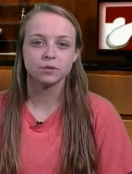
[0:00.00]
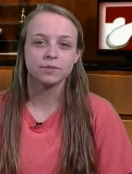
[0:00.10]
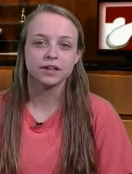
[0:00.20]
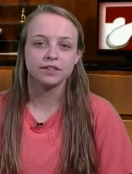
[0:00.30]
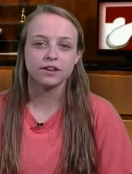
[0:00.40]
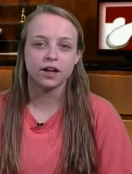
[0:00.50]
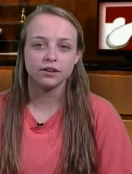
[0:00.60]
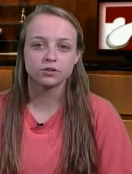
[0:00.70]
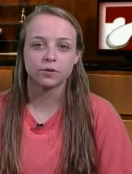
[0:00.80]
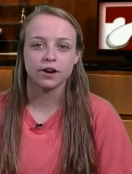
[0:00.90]
will be in the
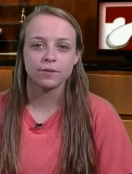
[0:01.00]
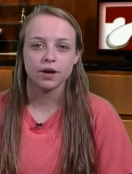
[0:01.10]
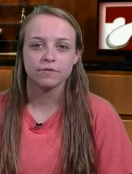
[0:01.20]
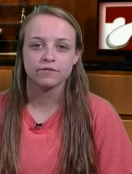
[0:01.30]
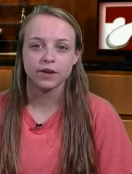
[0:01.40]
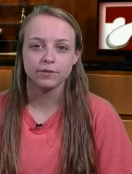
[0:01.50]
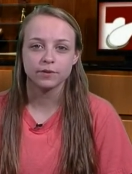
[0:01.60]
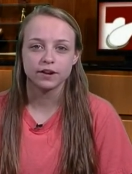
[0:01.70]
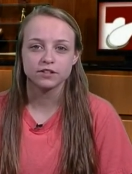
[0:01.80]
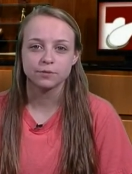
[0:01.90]
auditorium on
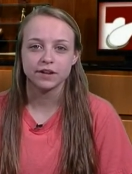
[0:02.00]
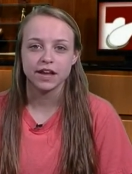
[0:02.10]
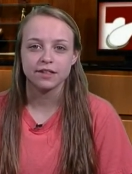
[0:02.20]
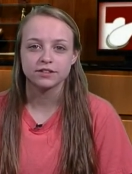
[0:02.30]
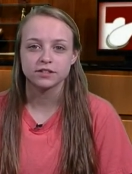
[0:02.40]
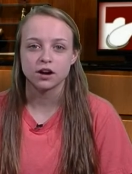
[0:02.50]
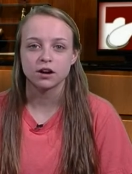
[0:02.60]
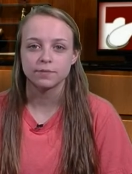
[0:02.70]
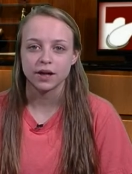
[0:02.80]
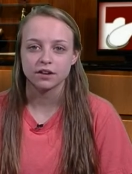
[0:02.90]
February 28th to
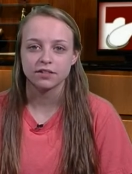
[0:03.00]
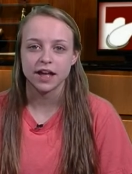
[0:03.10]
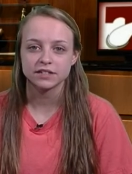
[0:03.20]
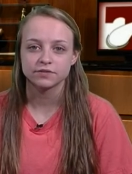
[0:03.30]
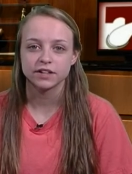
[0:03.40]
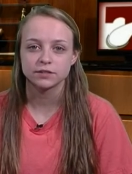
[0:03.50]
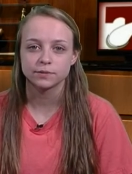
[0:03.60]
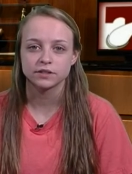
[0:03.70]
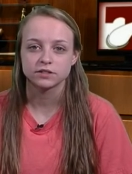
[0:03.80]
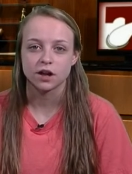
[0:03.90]
talk about class
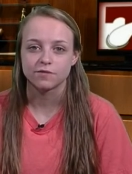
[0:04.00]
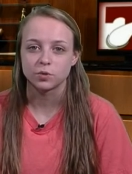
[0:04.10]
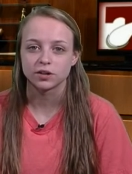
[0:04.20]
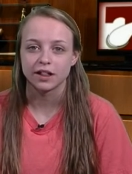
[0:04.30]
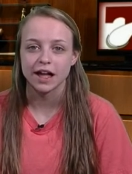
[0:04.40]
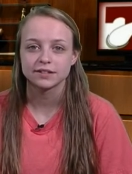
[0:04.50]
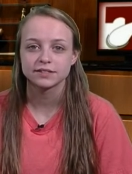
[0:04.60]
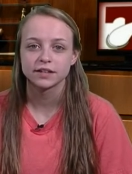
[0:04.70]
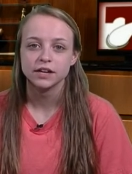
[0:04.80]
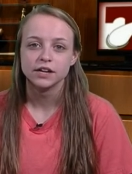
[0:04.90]
rings with the sophomore
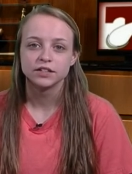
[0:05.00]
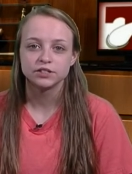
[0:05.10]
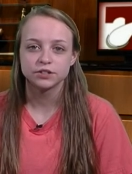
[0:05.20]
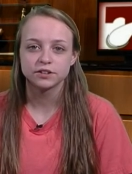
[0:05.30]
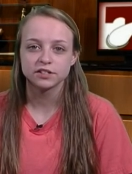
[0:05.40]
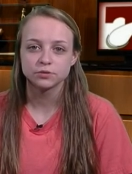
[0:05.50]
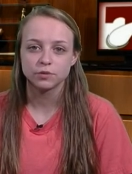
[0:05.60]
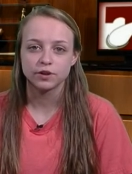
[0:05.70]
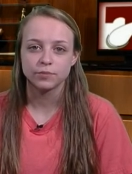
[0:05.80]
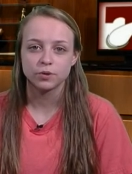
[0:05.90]
class. Students
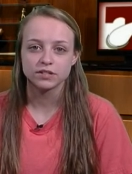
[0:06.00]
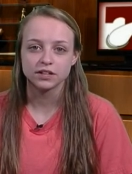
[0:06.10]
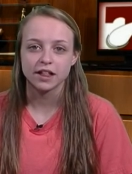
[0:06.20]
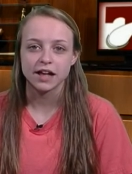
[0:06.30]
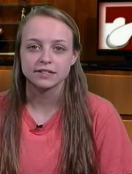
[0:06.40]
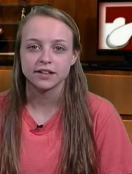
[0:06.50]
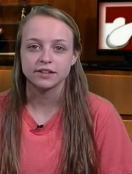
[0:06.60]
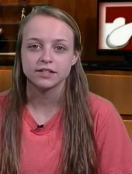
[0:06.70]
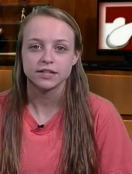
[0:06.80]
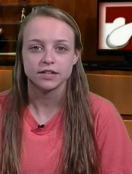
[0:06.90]
will report to class
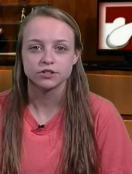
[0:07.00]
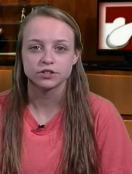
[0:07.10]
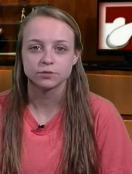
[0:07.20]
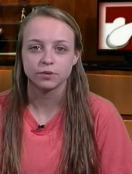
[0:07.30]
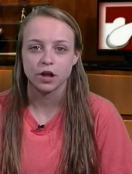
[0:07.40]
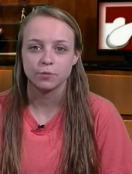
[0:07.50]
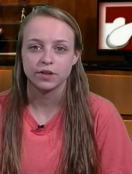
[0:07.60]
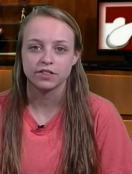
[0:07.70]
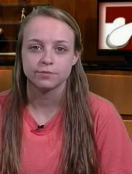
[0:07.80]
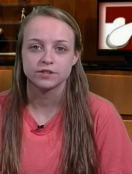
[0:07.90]
and then teachers will go
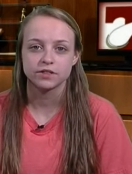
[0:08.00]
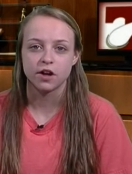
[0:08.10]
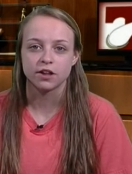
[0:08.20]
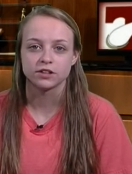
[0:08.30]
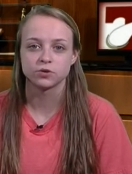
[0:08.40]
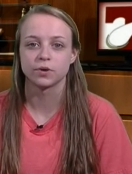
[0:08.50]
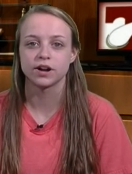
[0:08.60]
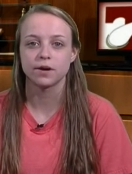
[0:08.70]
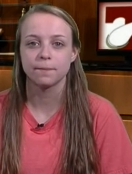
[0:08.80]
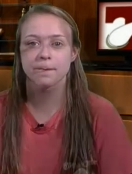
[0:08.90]
with them to the
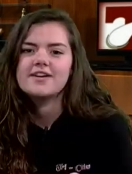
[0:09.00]
auditorium.